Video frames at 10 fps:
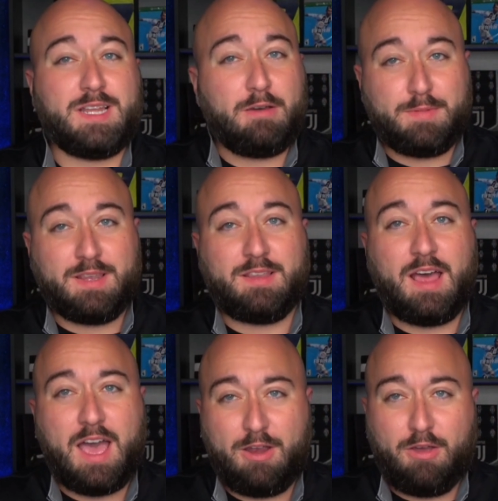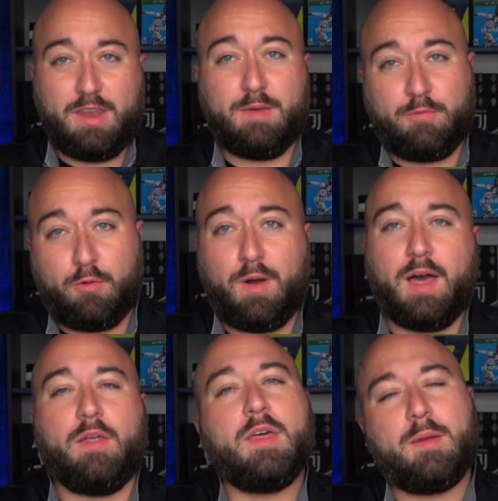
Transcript: I've been higher on him for a while.